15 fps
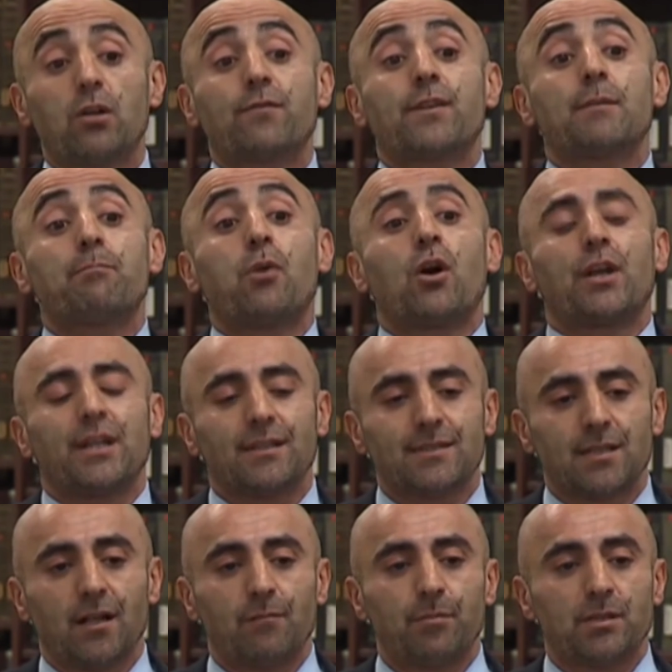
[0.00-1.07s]
part of the party
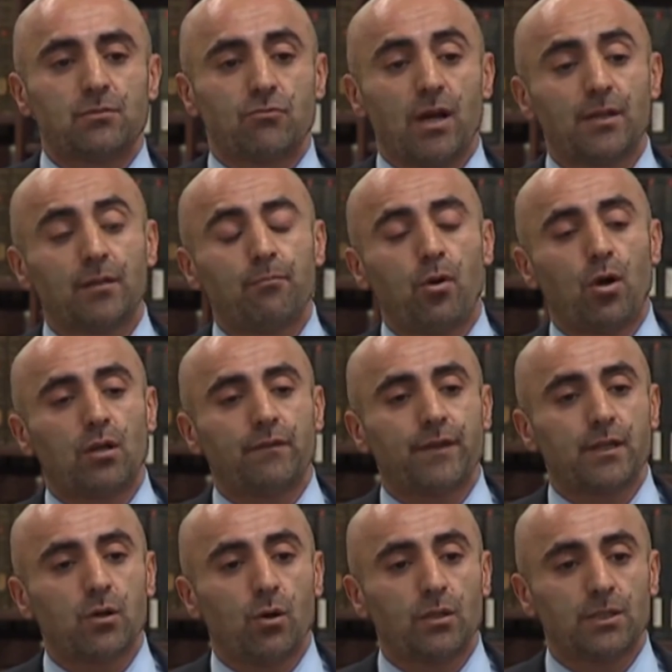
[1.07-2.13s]
itself, but rather part of
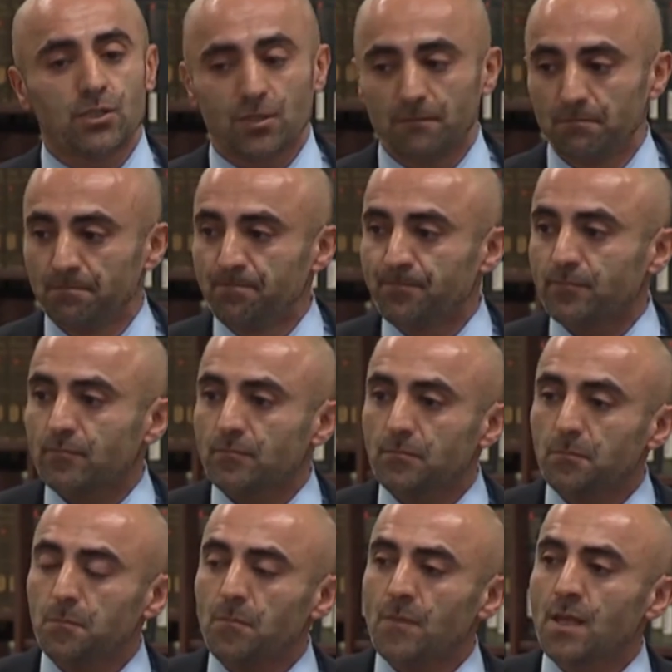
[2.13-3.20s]
a coalition.
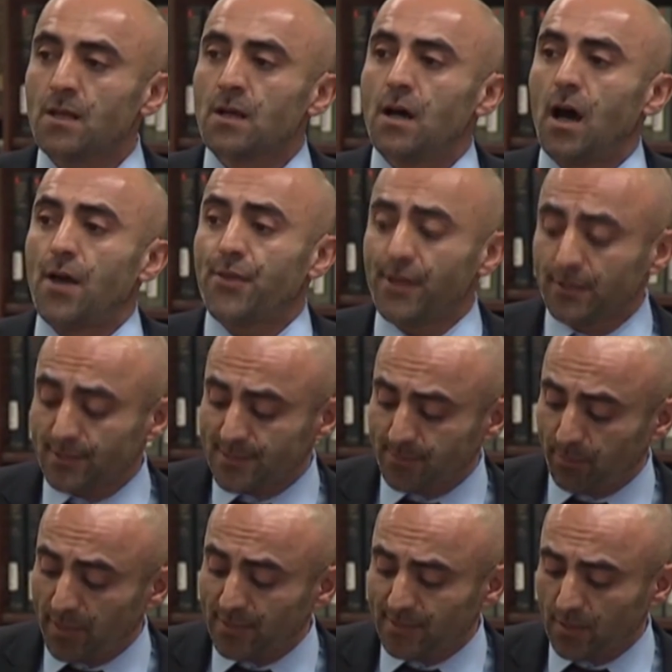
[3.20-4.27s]
I think the
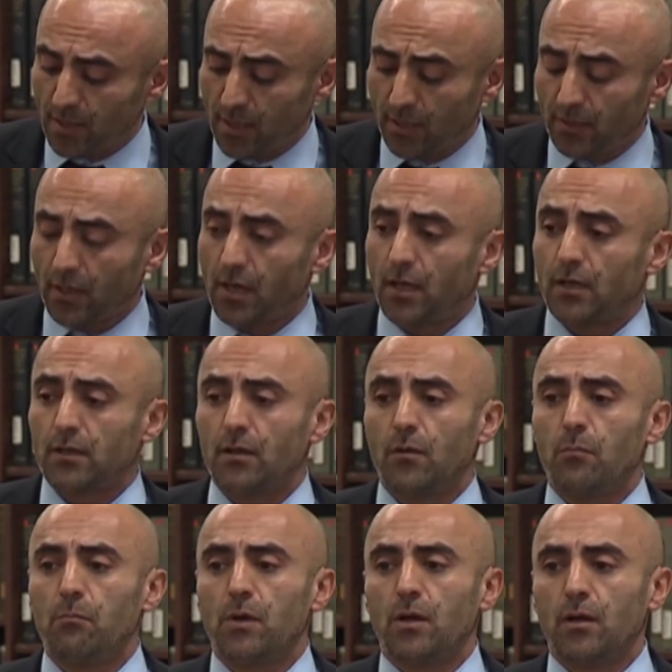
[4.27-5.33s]
splits are, are
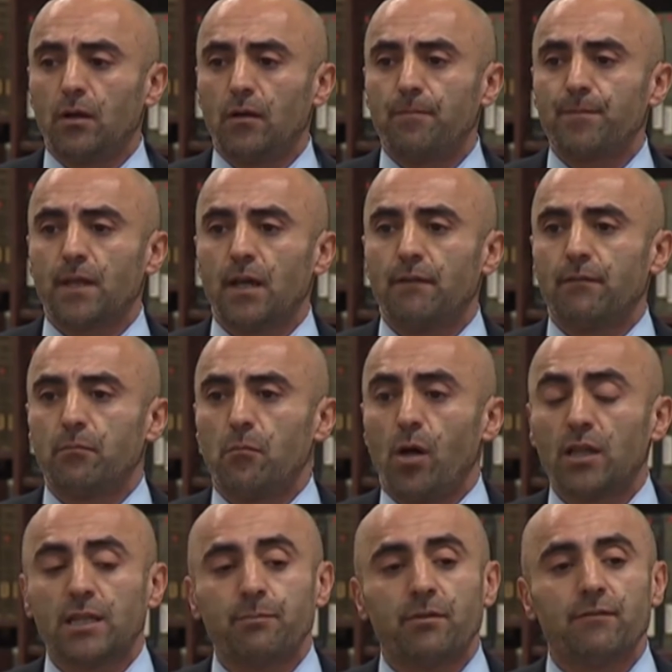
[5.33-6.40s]
um, have
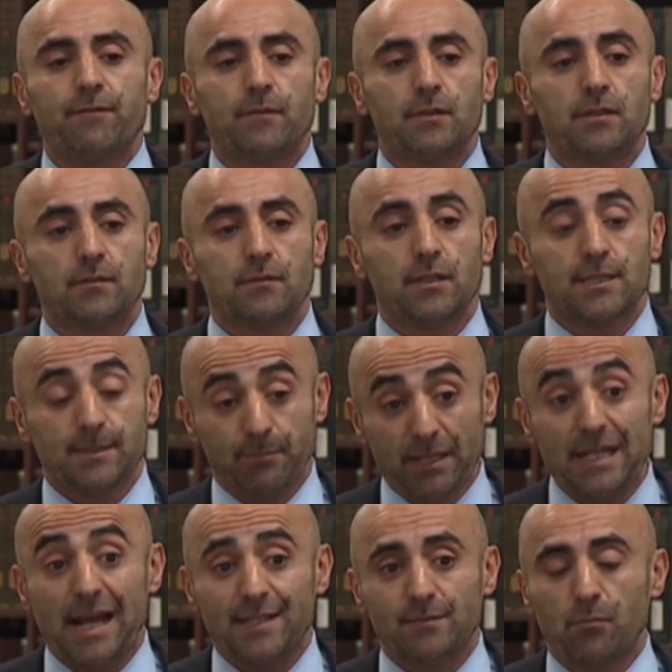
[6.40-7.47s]
multiple. The
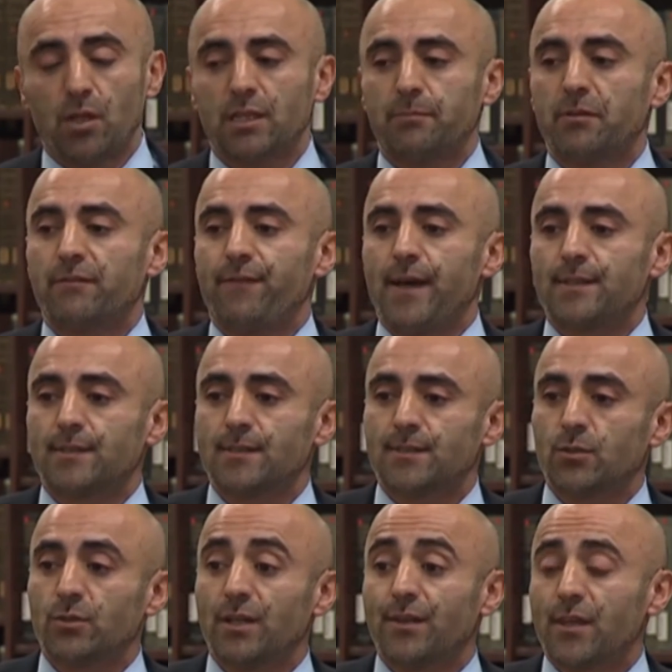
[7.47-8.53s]
split has multiple
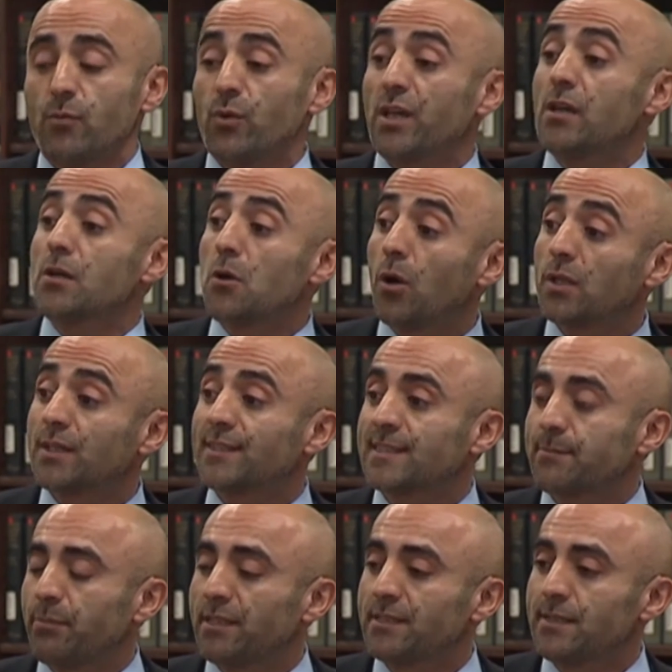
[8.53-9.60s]
facets to it. I think we can call it a
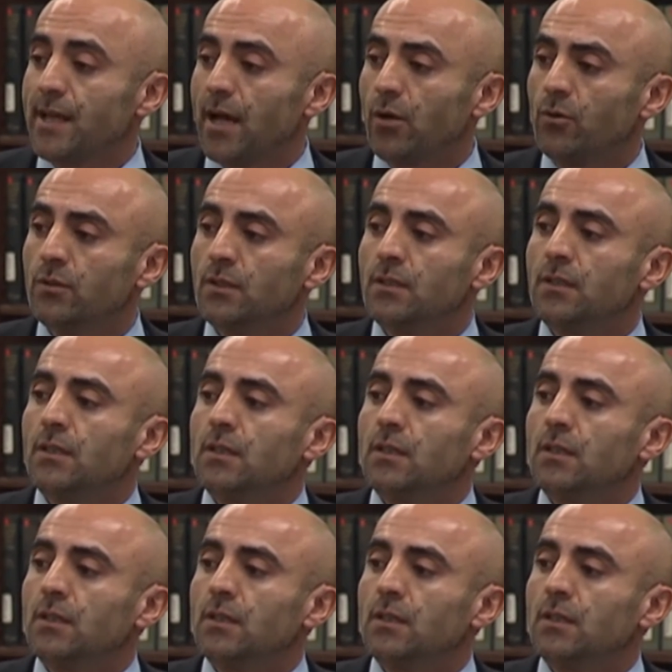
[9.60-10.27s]
split now,